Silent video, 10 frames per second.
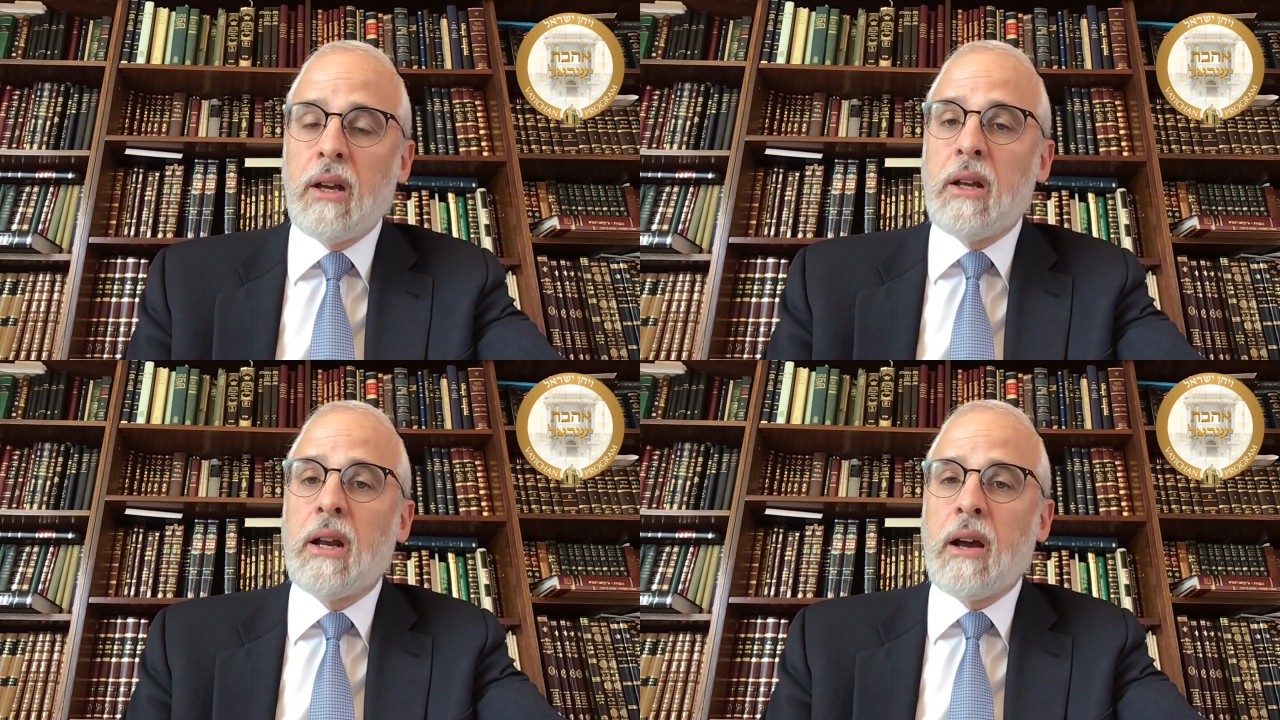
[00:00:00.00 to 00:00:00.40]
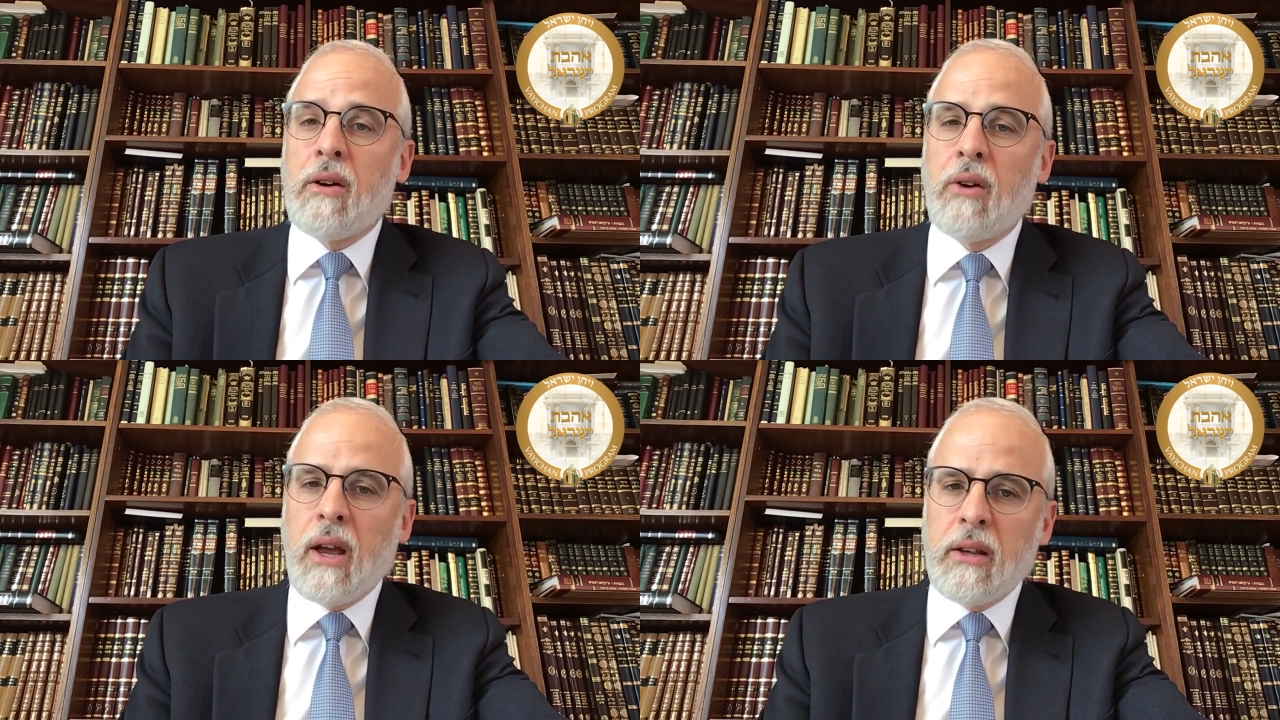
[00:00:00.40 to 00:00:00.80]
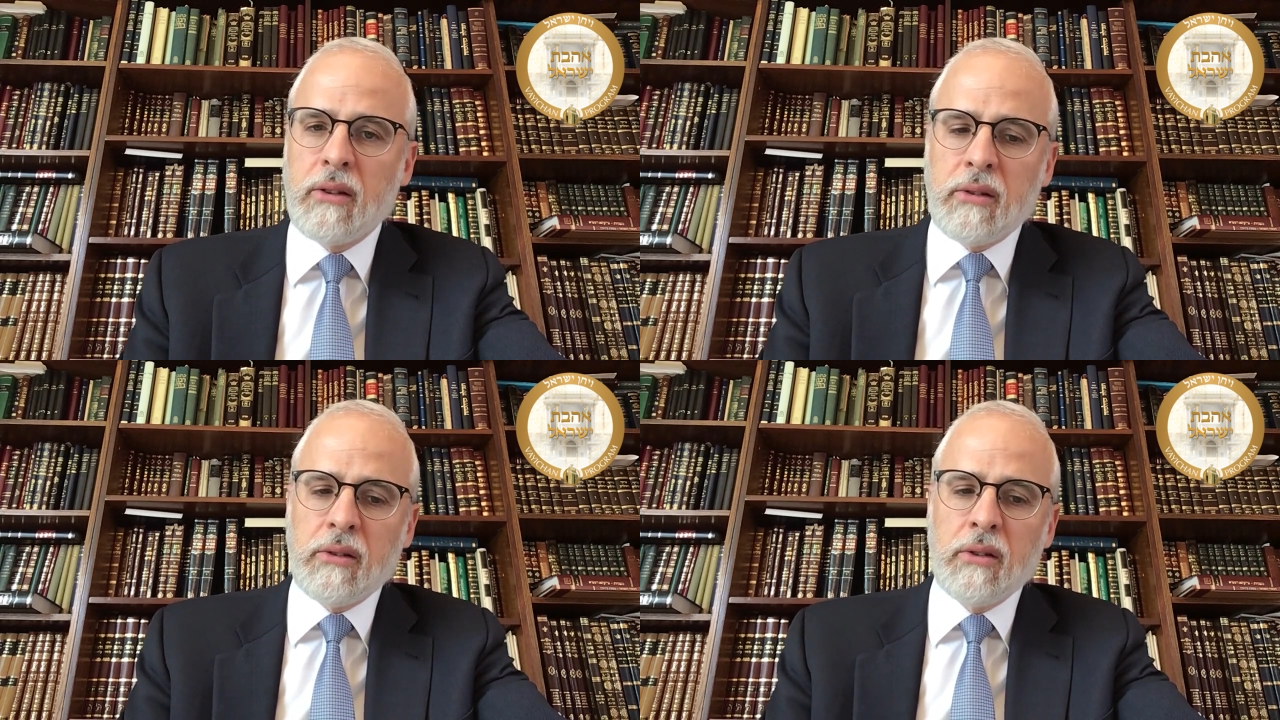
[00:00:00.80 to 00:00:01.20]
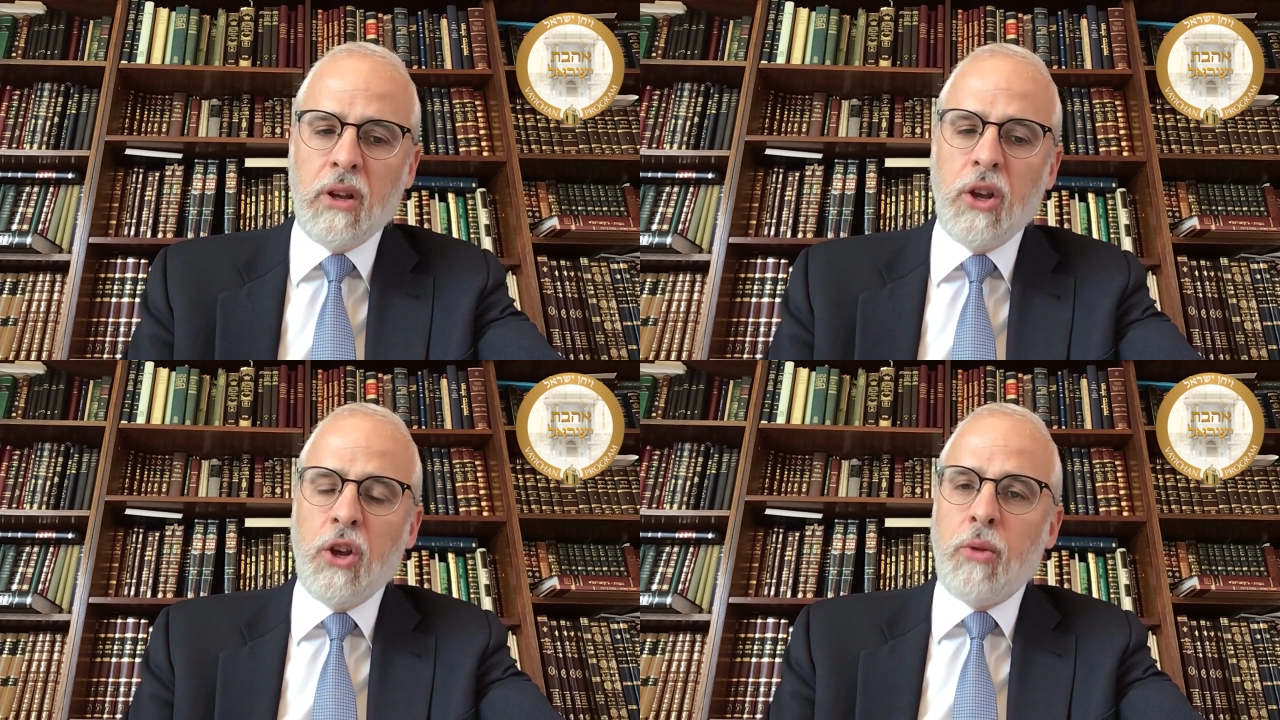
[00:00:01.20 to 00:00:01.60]
an achrayus,
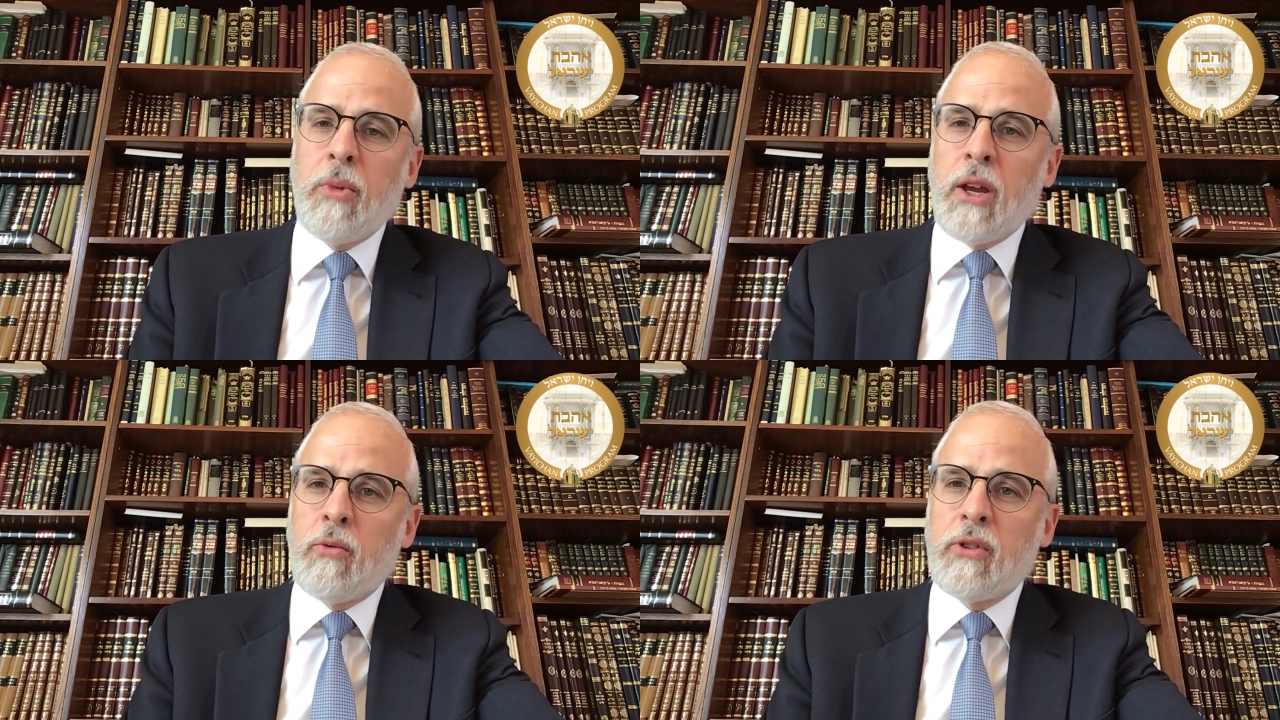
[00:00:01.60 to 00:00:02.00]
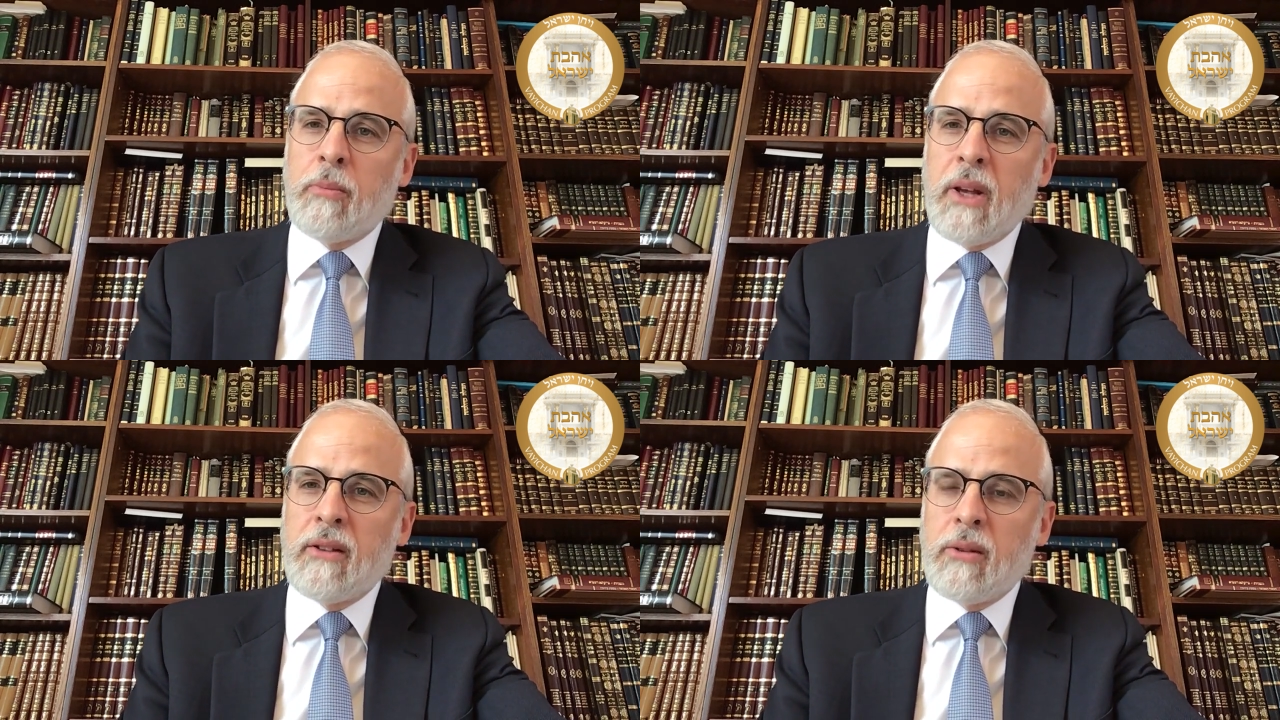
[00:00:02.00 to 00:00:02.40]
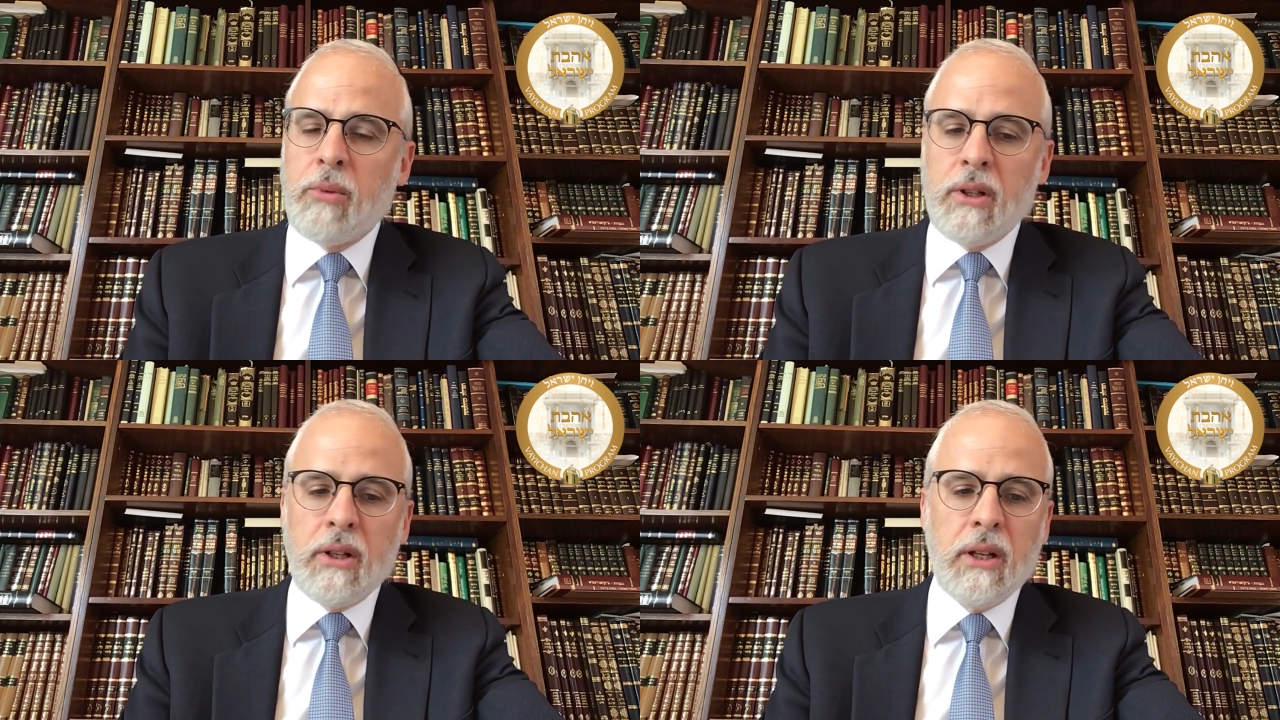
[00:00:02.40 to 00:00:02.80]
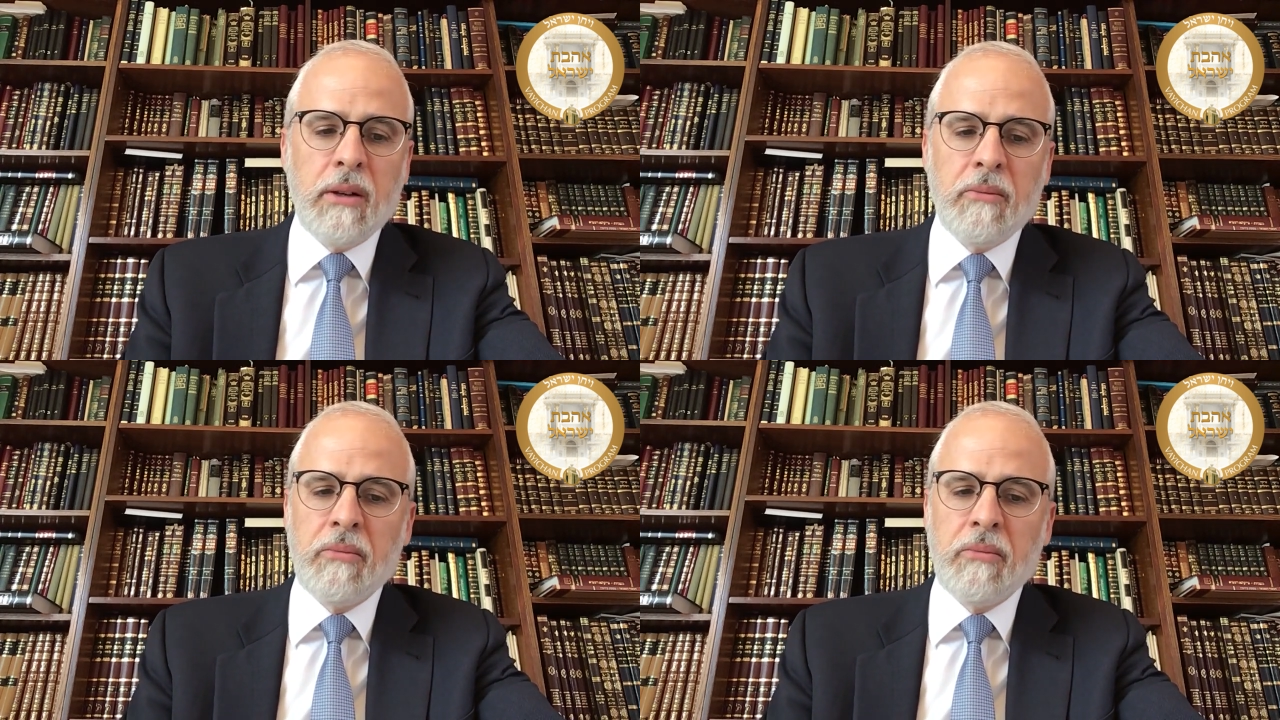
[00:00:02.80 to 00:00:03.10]
by a responsibility.